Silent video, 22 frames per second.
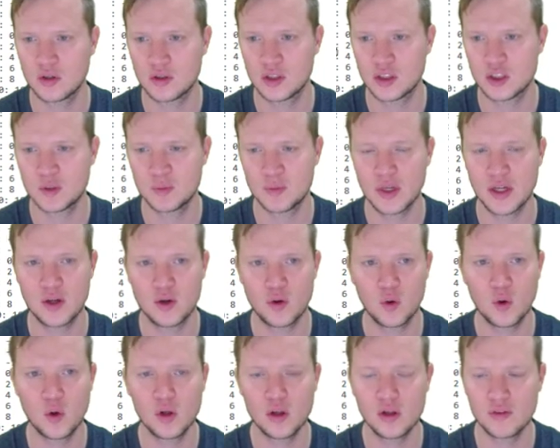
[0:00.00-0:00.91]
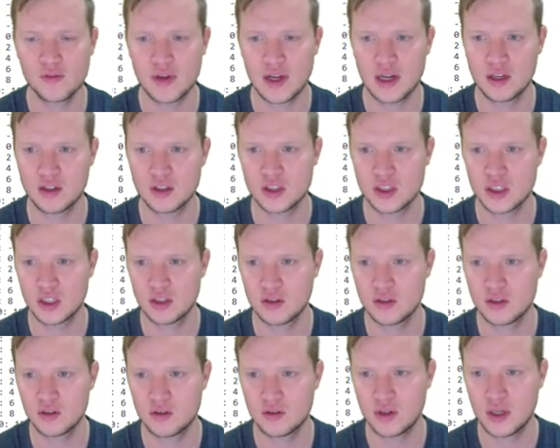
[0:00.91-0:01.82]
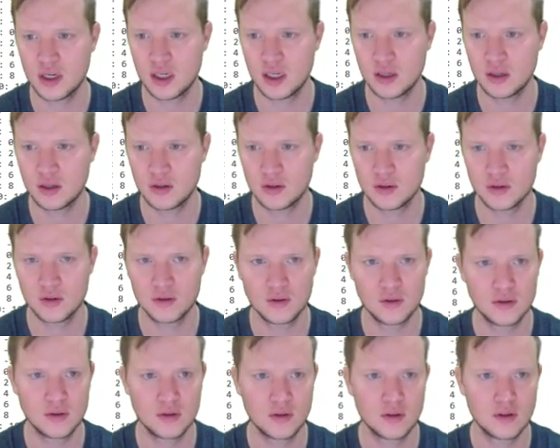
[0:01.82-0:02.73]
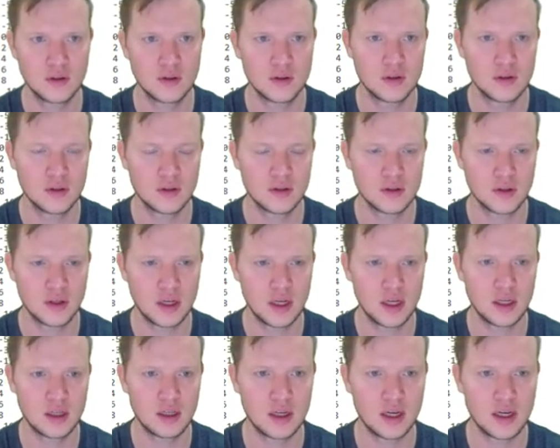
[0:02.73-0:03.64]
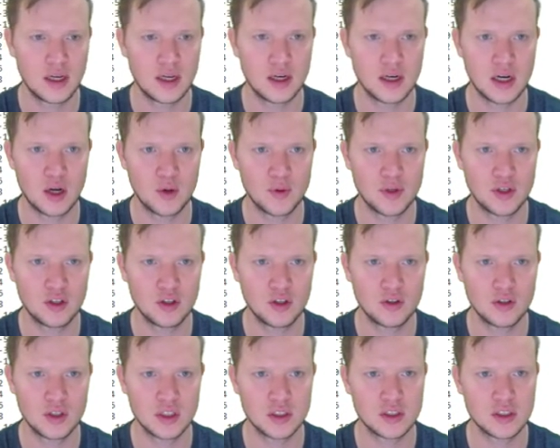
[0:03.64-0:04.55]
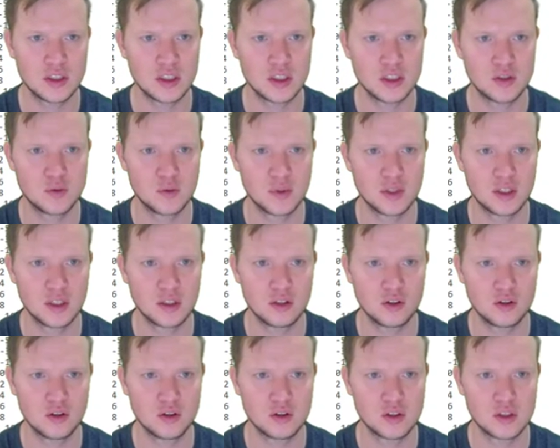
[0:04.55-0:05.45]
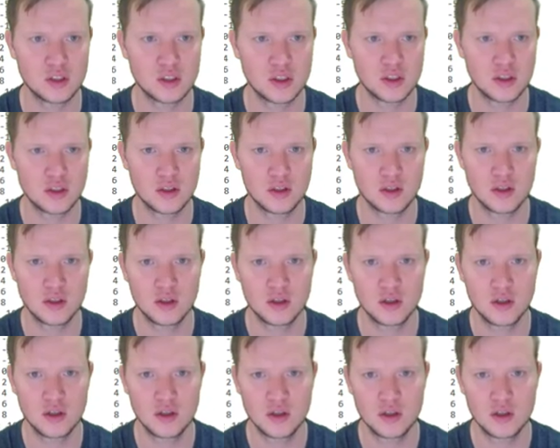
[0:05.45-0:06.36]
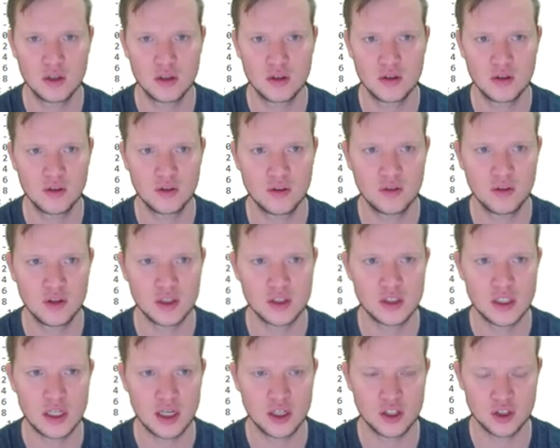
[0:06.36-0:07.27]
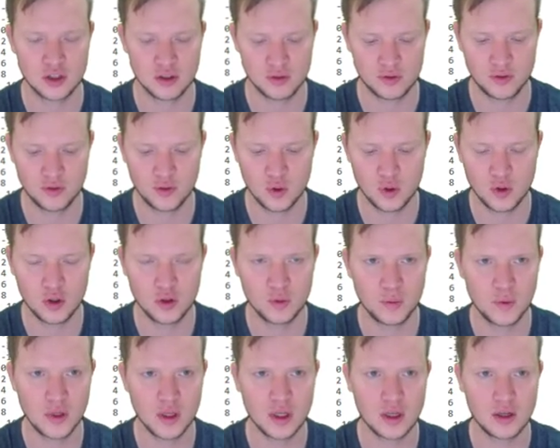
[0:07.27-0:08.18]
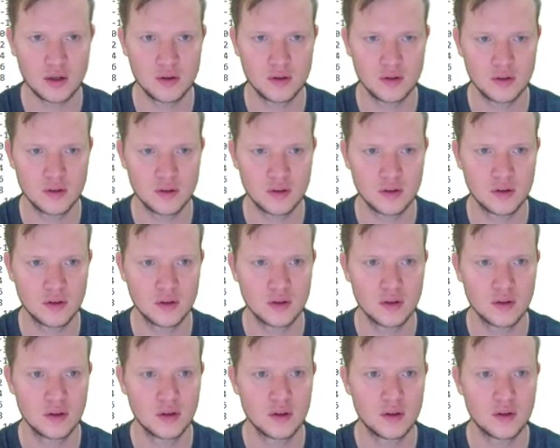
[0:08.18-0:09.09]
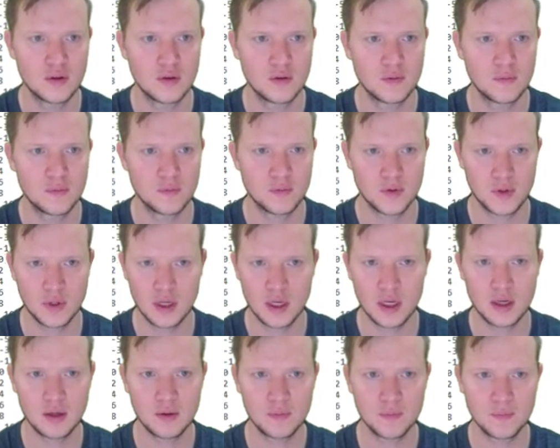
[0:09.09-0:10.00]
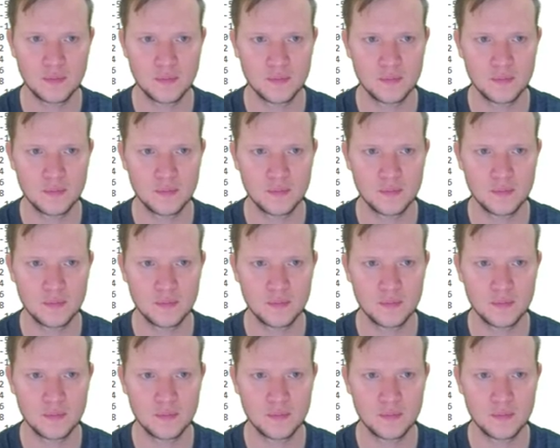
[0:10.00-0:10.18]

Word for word: display all the values in the array. Okay, and how we do this is we can use this actual for loop here. Okay,